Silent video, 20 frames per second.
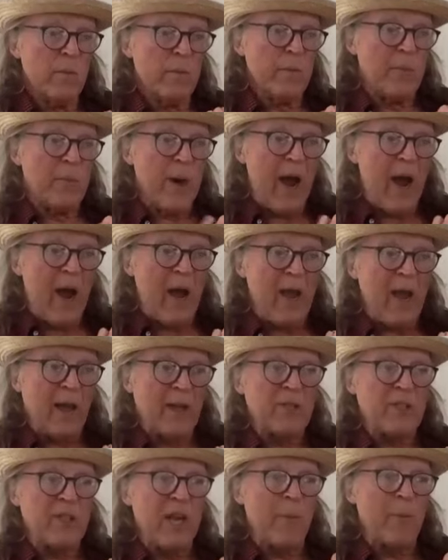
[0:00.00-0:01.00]
by
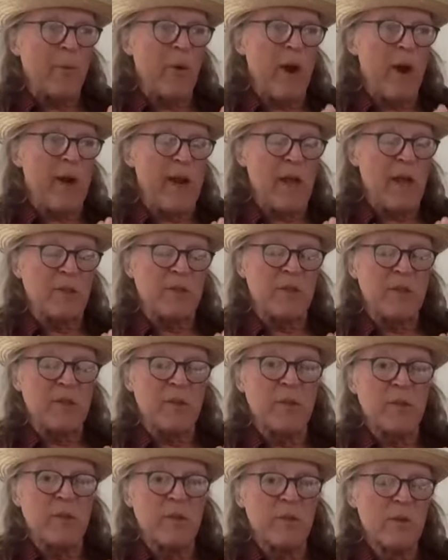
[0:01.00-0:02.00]
extemporaneous
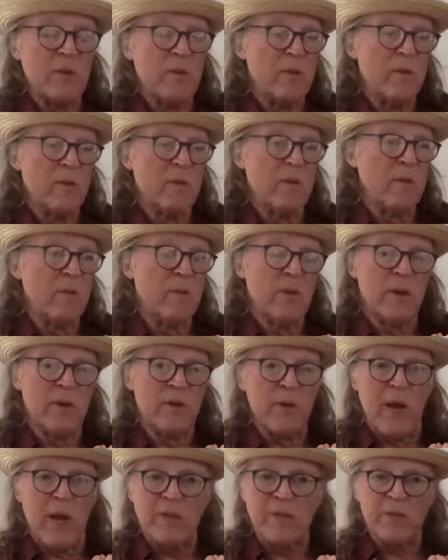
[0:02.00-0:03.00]

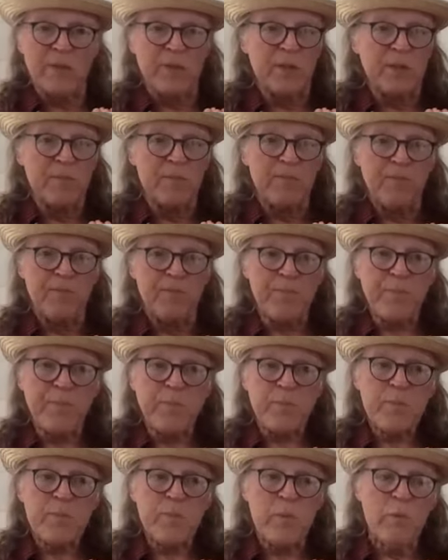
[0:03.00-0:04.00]
addresses,
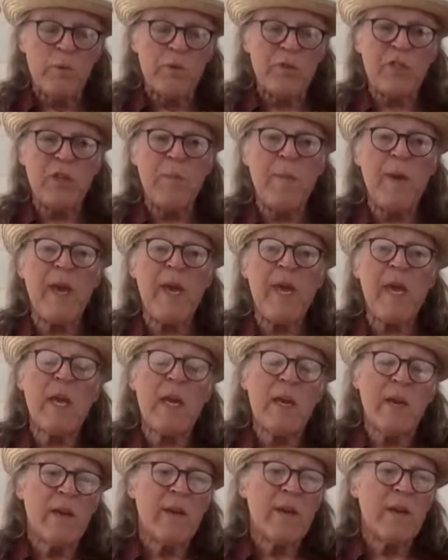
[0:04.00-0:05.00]
which to
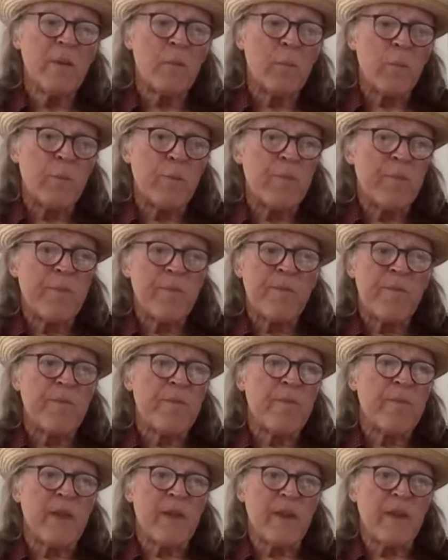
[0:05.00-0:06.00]
me
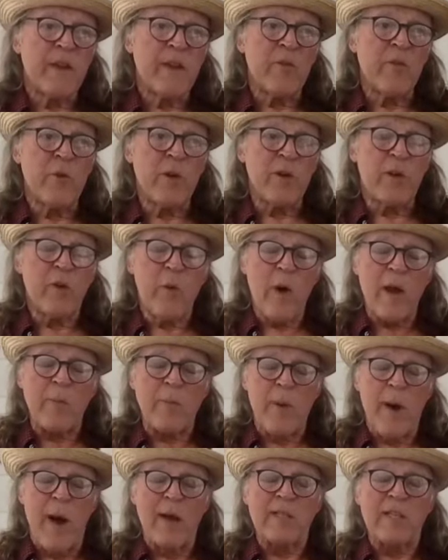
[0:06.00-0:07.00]
could quite
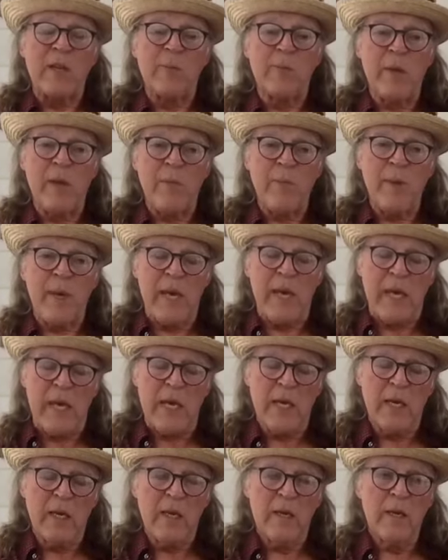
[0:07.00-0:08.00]
possibly be
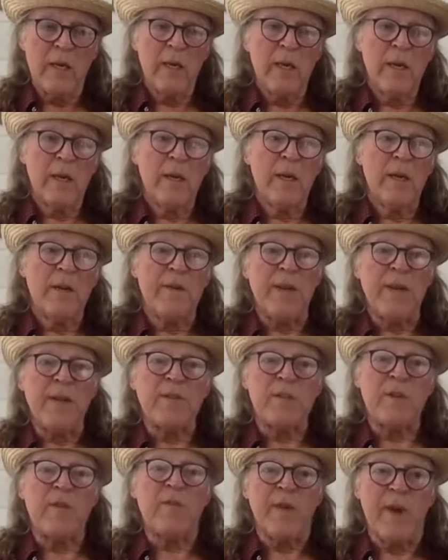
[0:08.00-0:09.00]
the
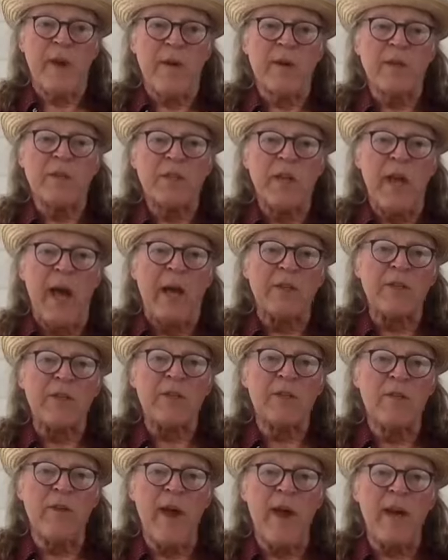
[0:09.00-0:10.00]
severest
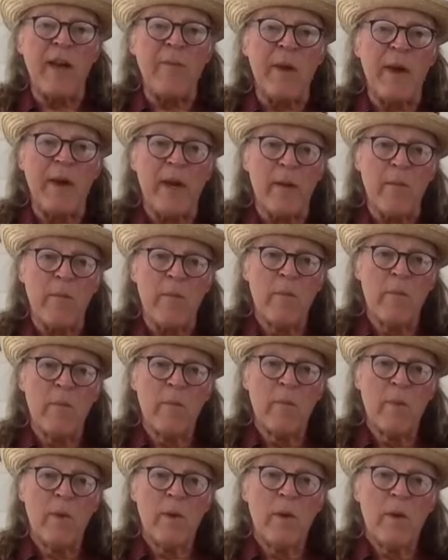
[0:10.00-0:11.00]
test of any medium
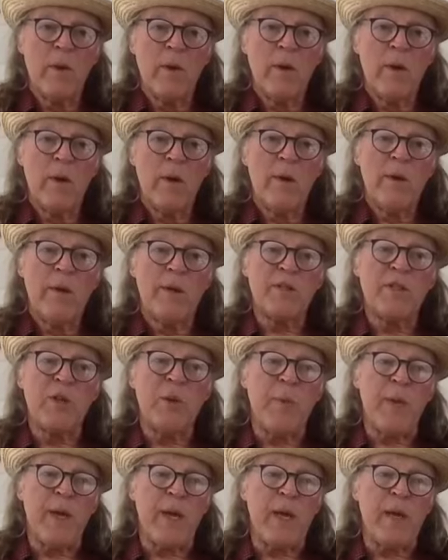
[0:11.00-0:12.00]
is to
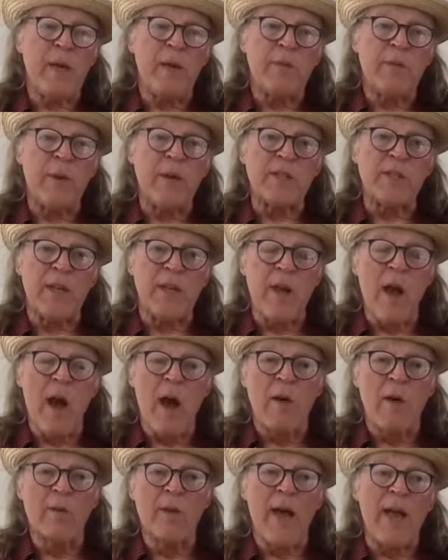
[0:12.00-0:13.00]
be, especially
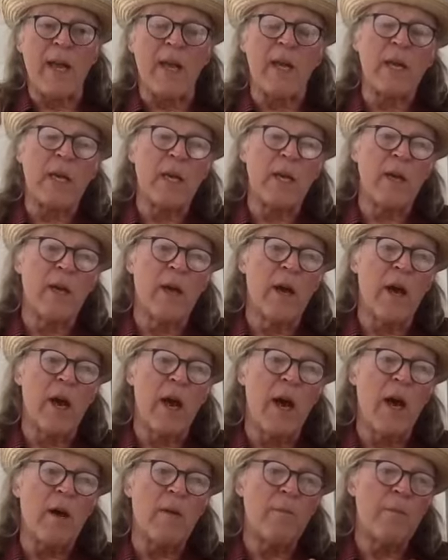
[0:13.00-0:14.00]
young, like
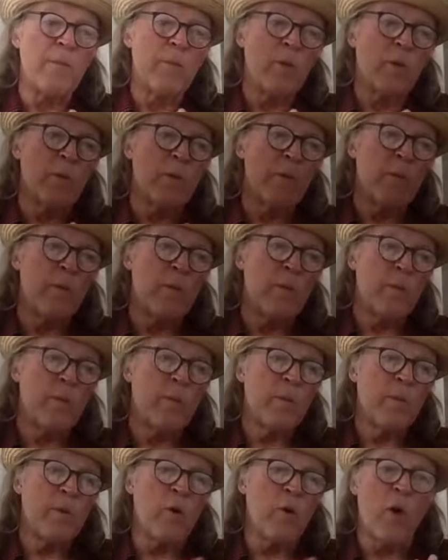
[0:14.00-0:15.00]
uh,
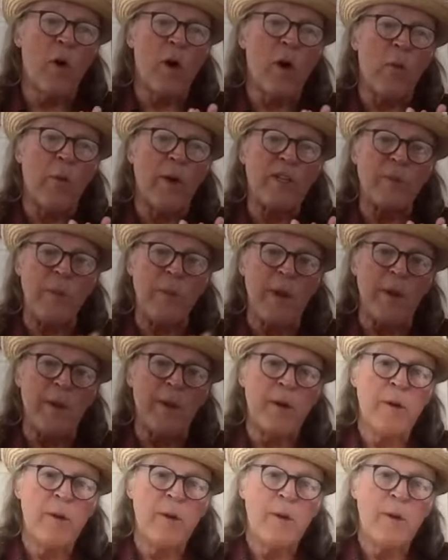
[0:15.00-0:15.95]
Cora Richmond,